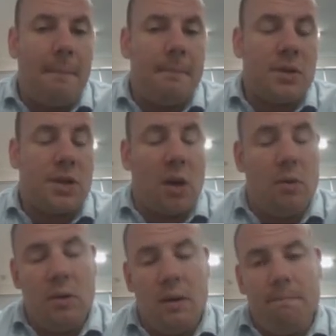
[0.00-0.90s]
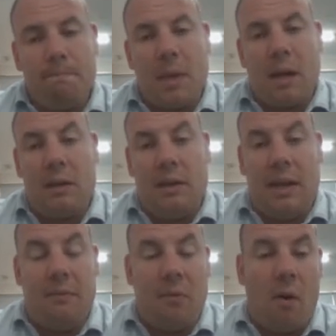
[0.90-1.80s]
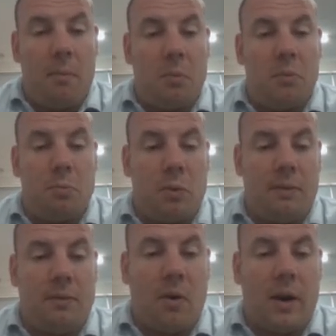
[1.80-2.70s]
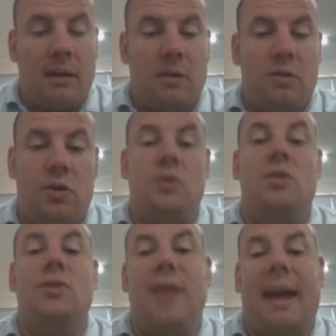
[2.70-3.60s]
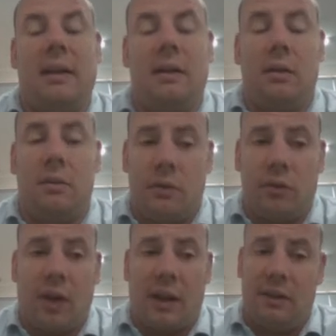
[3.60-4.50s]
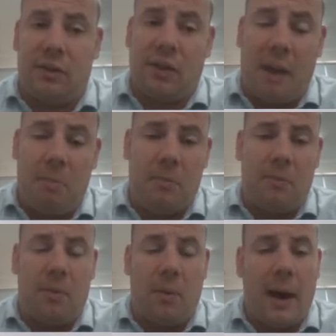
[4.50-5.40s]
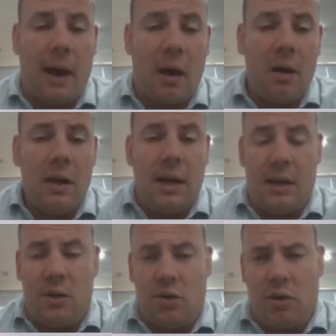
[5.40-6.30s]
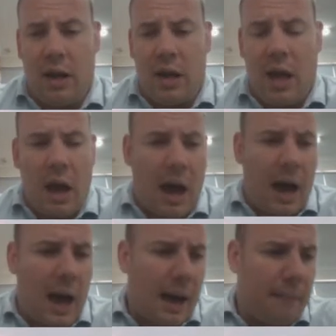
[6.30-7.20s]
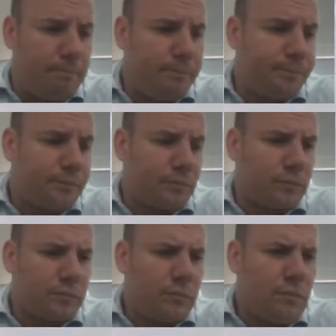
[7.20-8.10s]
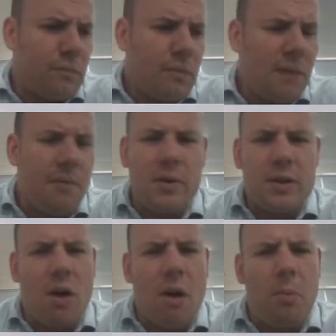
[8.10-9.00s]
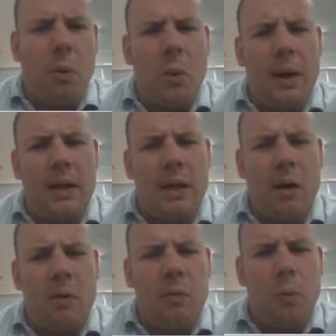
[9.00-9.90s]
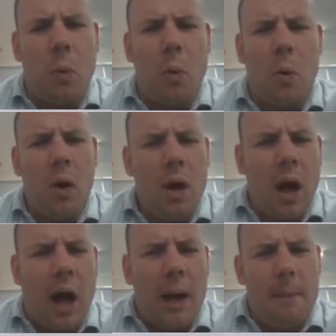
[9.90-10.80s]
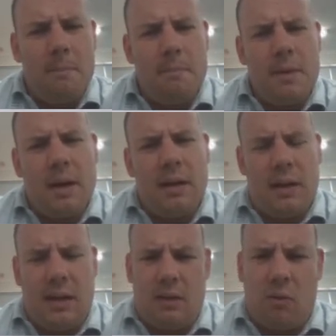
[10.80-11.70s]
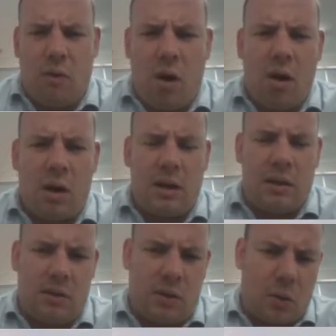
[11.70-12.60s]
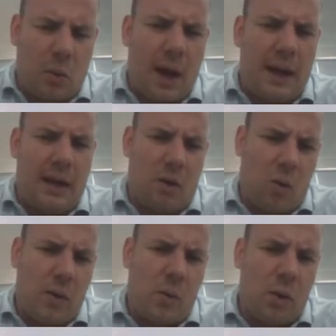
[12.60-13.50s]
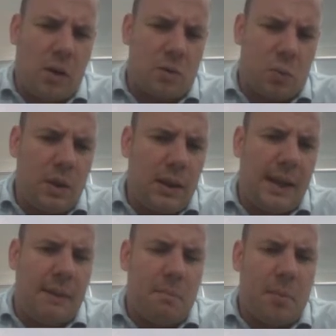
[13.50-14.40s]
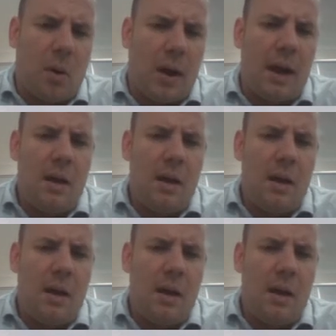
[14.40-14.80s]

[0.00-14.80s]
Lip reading: So the environment was modified due to negligence, and this has happened throughout history. For example, in the Gulf War, in Iraq and Kuwait, oil wells were lit by